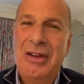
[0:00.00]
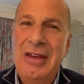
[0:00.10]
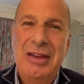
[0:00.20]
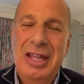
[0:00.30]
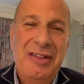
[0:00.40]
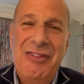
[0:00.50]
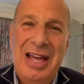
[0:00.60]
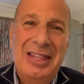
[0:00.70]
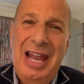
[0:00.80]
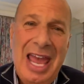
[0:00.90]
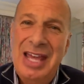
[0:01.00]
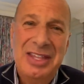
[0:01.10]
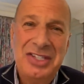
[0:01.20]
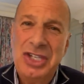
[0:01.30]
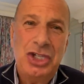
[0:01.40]
in the fact that, hey,
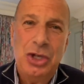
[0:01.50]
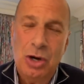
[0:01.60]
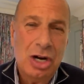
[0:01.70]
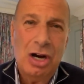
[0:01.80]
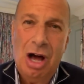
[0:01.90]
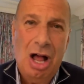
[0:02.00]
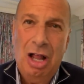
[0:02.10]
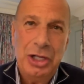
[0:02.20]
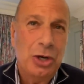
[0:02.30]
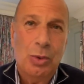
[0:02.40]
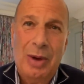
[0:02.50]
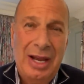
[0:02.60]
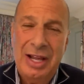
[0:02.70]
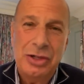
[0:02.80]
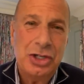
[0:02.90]
this is your call. You're
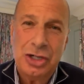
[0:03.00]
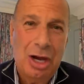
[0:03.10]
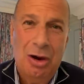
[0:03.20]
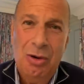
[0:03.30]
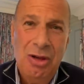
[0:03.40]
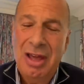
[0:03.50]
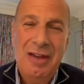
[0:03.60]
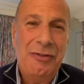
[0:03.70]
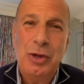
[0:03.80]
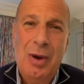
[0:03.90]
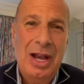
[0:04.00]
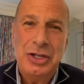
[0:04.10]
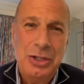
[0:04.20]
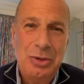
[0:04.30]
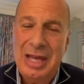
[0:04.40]
running the show. If you want to
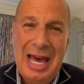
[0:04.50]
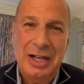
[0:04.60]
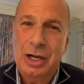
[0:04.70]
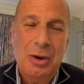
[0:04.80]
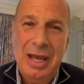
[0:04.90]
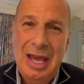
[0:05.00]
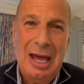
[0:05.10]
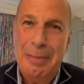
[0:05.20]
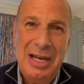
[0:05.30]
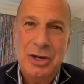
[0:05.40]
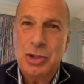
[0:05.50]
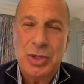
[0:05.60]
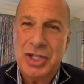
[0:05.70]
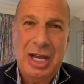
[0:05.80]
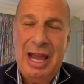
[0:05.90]
do that, go ahead. But here's what's
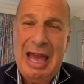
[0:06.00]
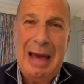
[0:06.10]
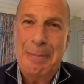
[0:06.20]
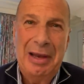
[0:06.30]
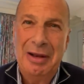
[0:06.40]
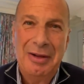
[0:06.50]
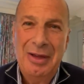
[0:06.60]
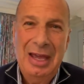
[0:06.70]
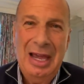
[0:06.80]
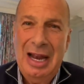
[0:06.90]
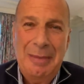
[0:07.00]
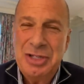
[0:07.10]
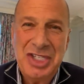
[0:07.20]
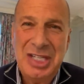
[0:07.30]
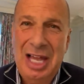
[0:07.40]
going to happen. And I'm
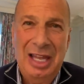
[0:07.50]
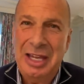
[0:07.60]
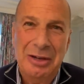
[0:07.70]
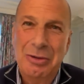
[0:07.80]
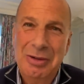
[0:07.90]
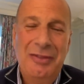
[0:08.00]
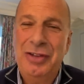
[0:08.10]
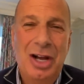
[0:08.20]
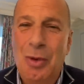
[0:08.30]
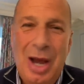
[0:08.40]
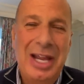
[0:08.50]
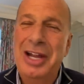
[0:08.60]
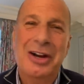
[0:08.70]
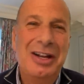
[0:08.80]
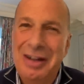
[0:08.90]
just telling you if you don't want to hear
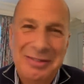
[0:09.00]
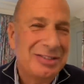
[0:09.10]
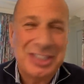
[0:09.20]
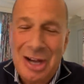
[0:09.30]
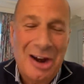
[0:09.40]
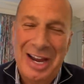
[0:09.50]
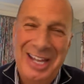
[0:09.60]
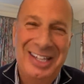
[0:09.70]
it, sorry.